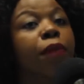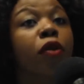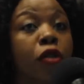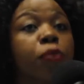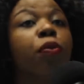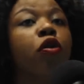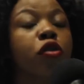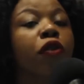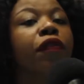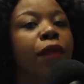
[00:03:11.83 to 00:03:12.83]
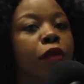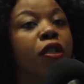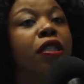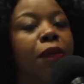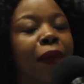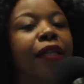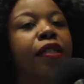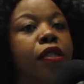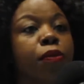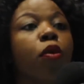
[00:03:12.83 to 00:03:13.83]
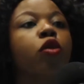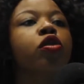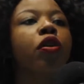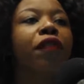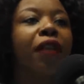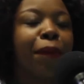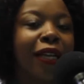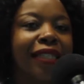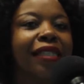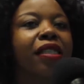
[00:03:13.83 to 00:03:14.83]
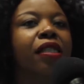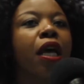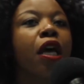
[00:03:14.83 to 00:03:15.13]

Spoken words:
because most of the municipalities, most of the places,